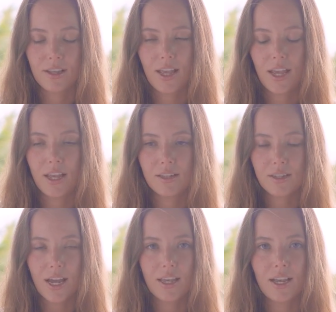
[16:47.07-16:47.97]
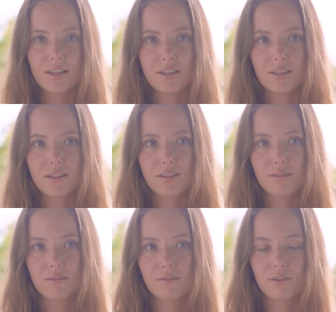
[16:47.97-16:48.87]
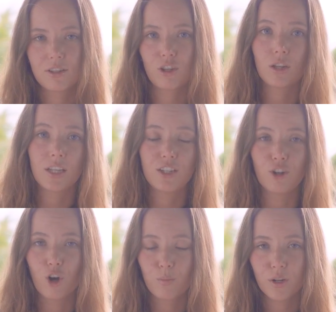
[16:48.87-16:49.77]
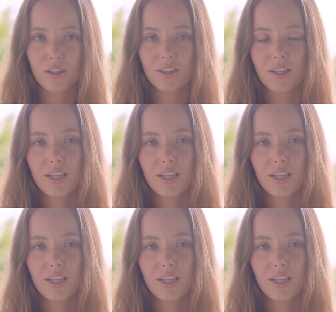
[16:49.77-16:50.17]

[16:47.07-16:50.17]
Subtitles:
And I guess it's totally normal.